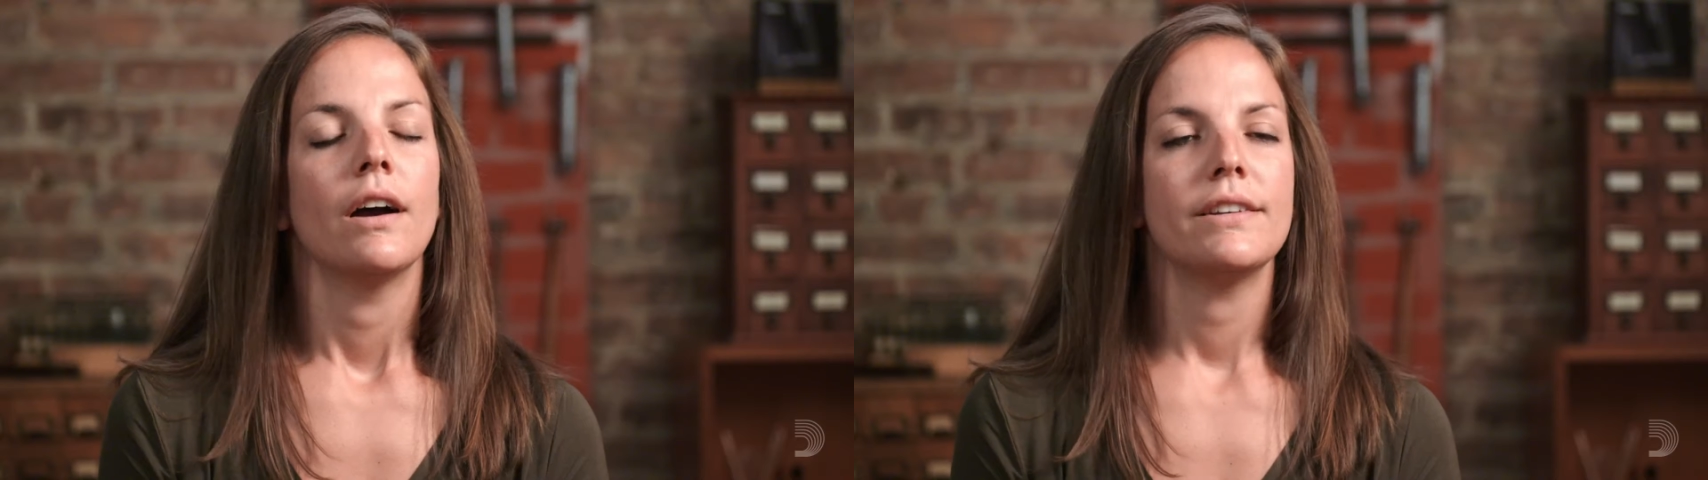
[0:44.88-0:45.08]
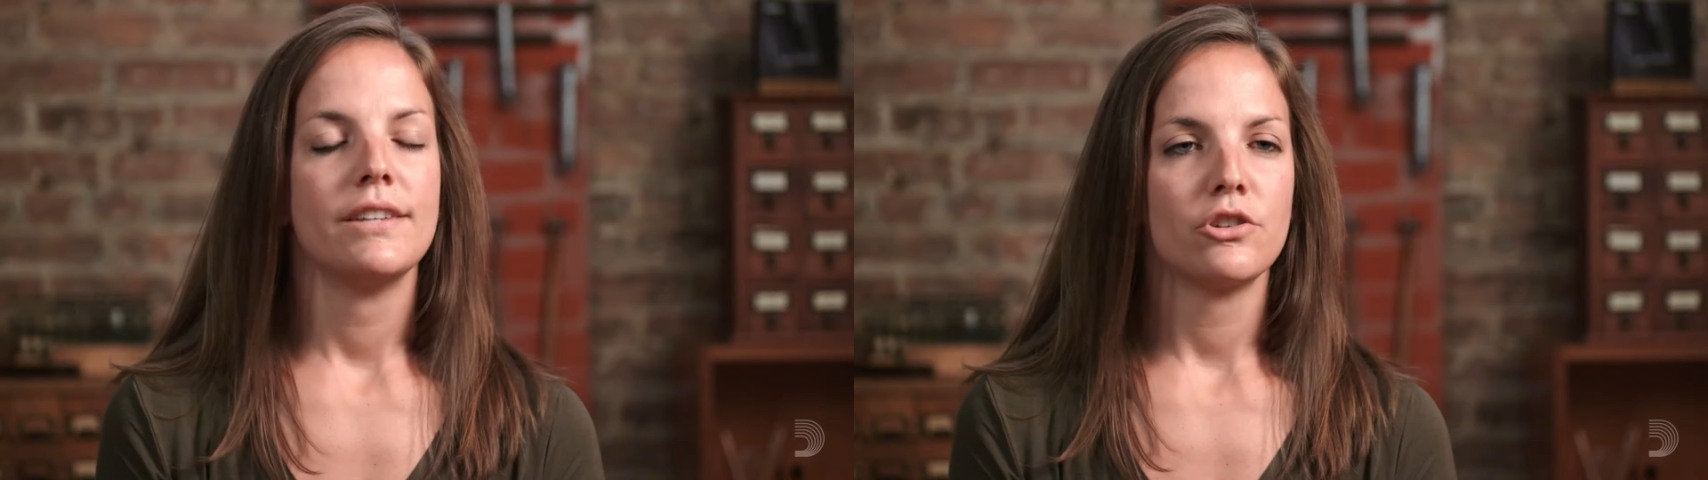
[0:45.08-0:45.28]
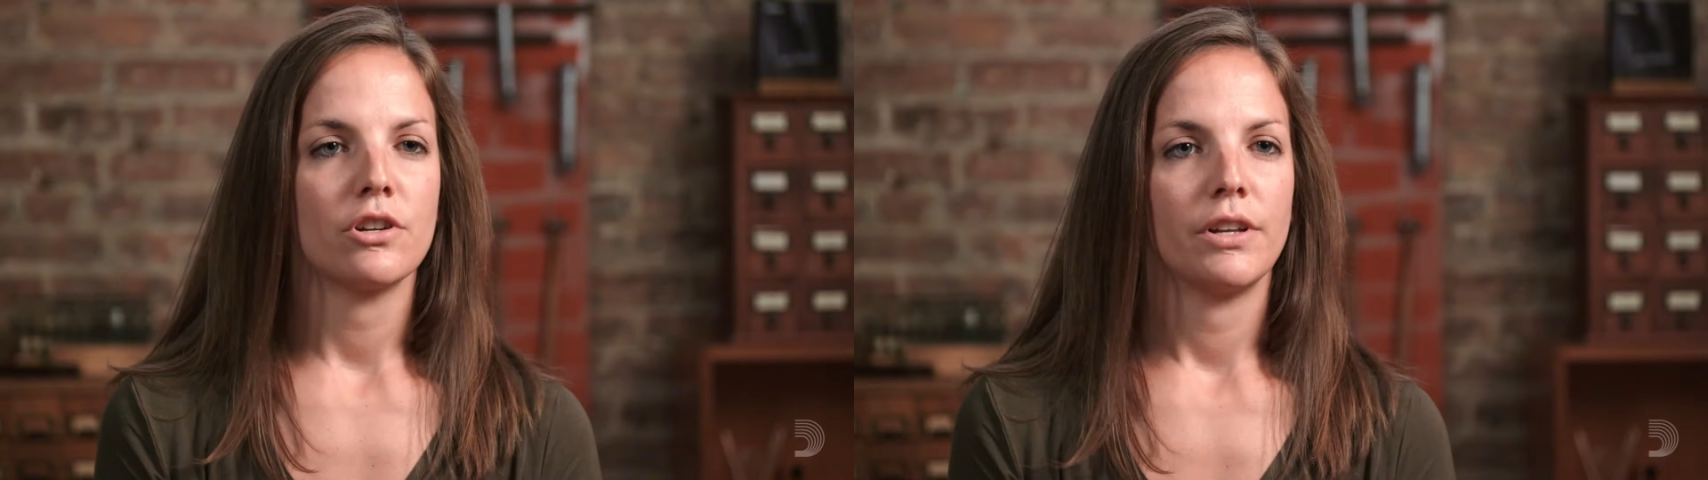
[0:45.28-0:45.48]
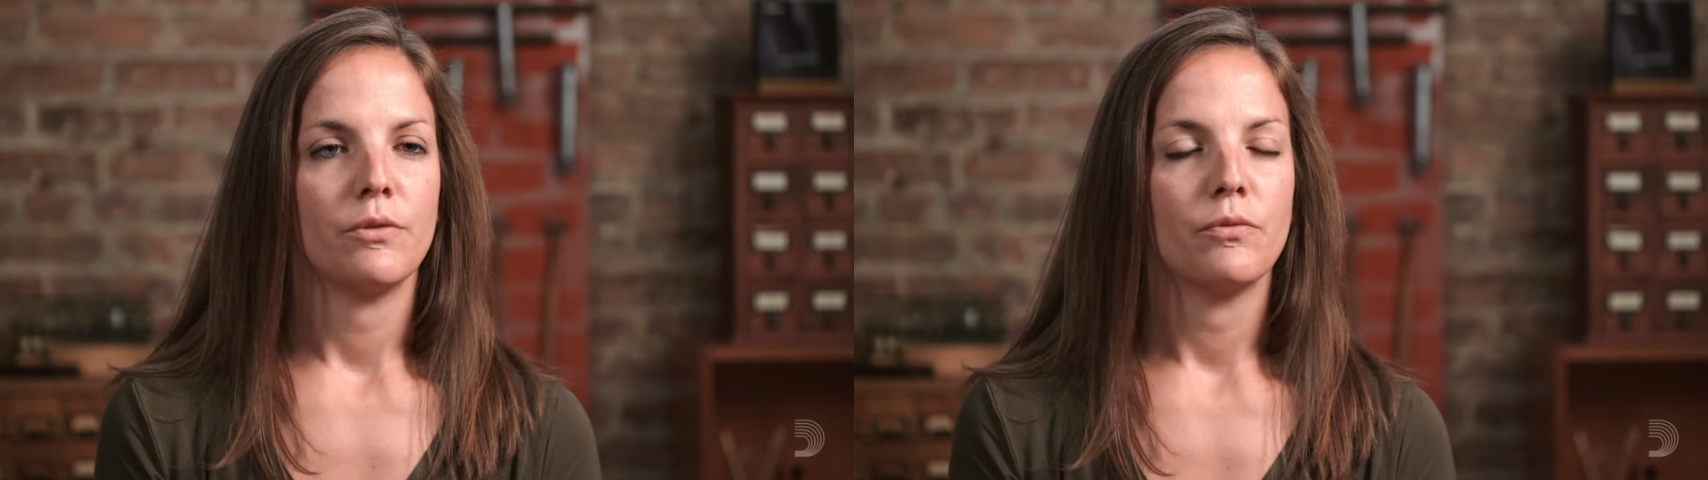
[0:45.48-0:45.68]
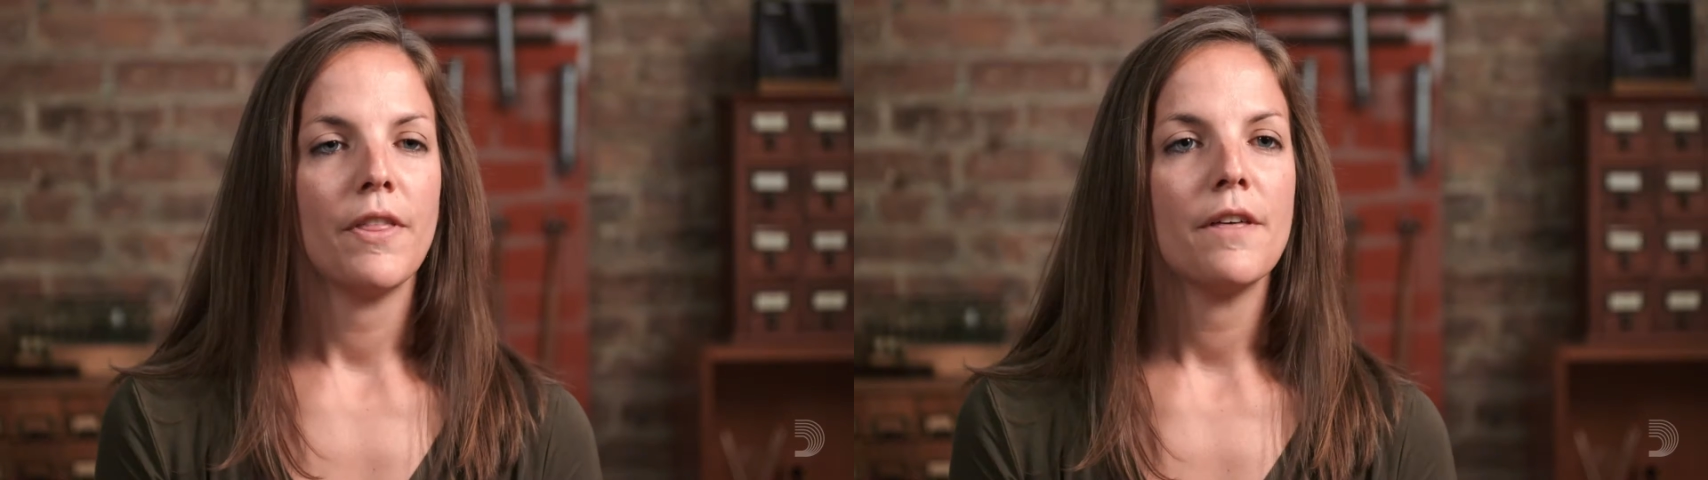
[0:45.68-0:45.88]

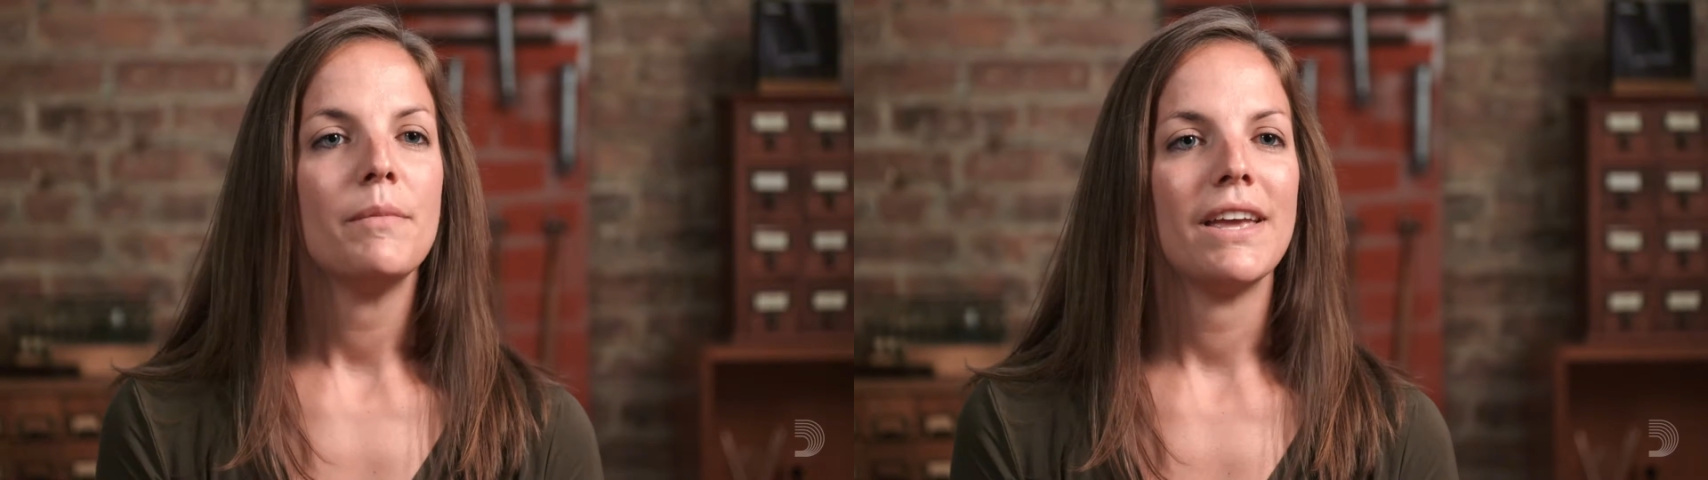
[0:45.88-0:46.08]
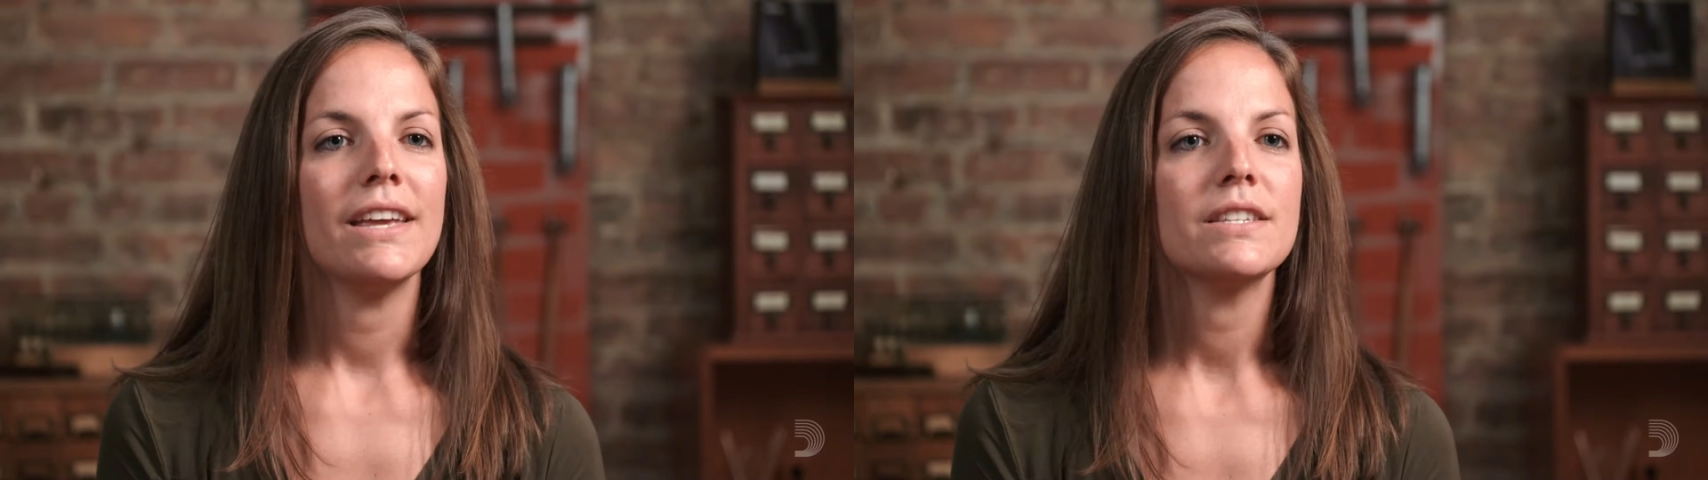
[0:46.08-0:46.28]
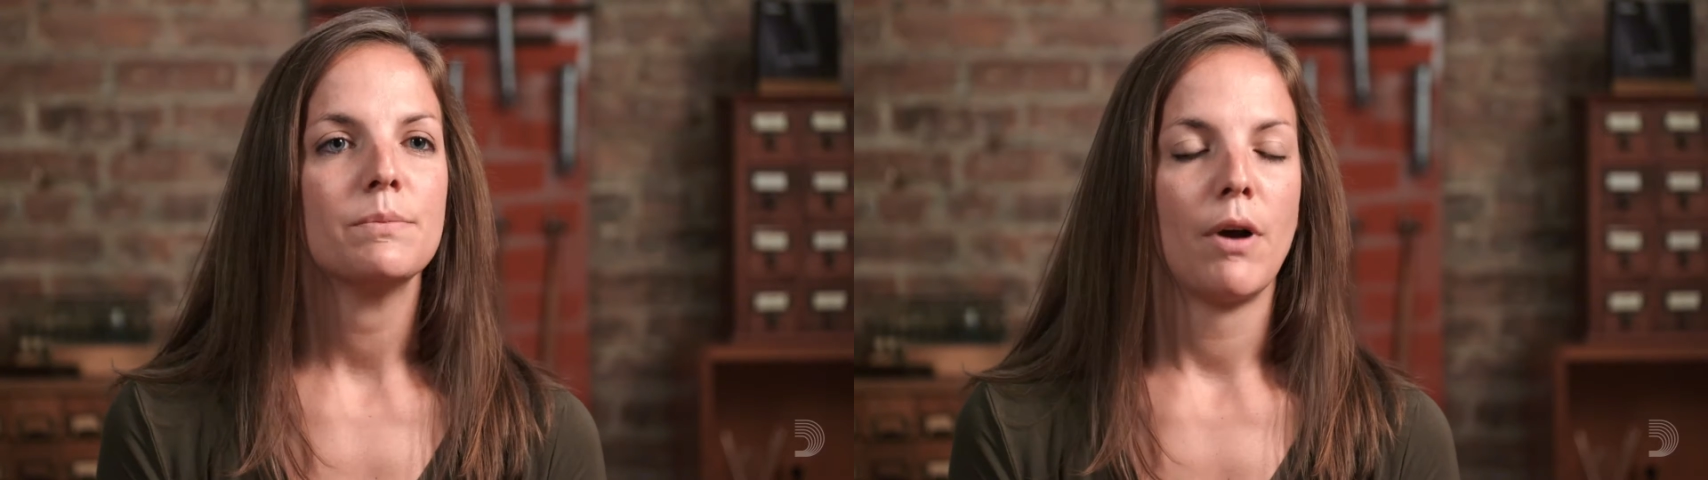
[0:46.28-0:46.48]
Additionally, rhythm is